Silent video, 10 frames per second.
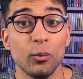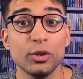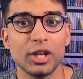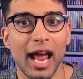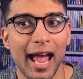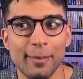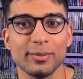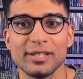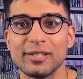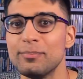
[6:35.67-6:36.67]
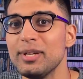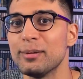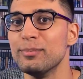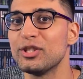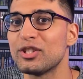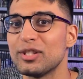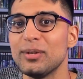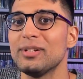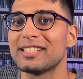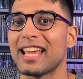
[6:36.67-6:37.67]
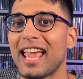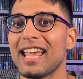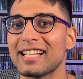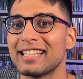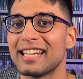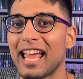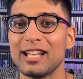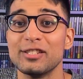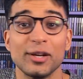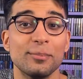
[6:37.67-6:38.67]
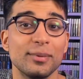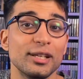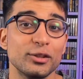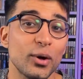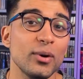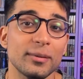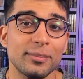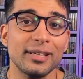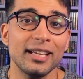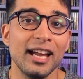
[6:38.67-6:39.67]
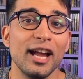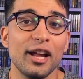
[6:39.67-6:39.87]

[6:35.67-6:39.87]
which happens to be a mysterious egg that ends up being Togepi.